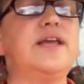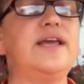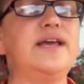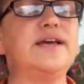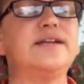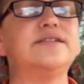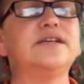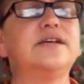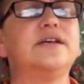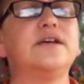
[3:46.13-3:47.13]
and
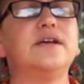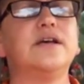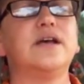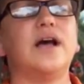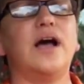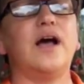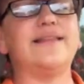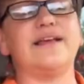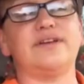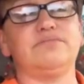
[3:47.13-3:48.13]
I
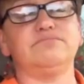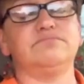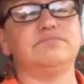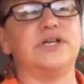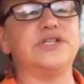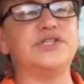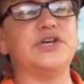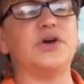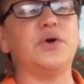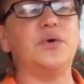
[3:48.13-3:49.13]
love it.
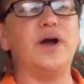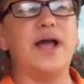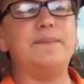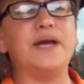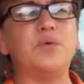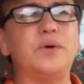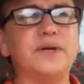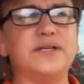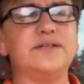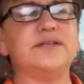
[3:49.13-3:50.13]
So I met a
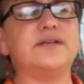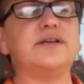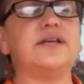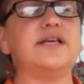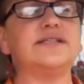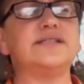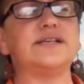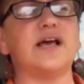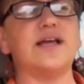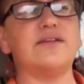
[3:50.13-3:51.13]
woman
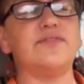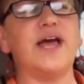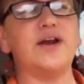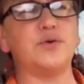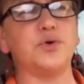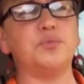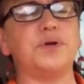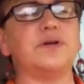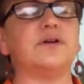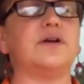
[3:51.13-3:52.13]
inside of that group,
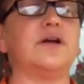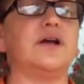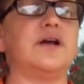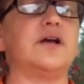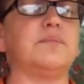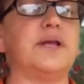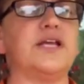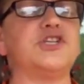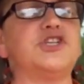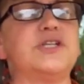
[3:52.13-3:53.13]

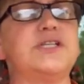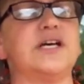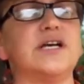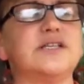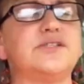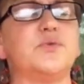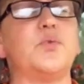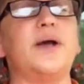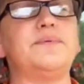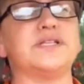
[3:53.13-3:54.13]
and she does
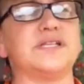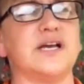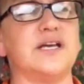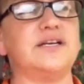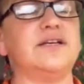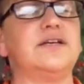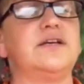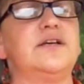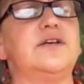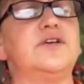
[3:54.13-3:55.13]
web design.
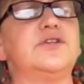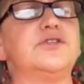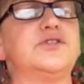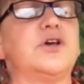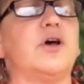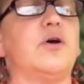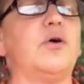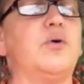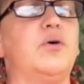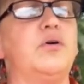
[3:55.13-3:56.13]

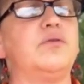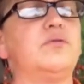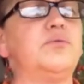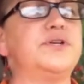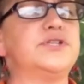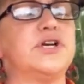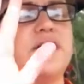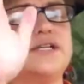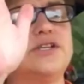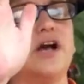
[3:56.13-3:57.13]
So we
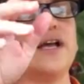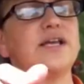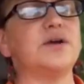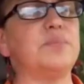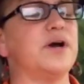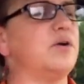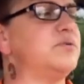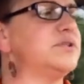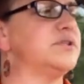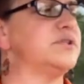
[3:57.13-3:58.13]
started talking about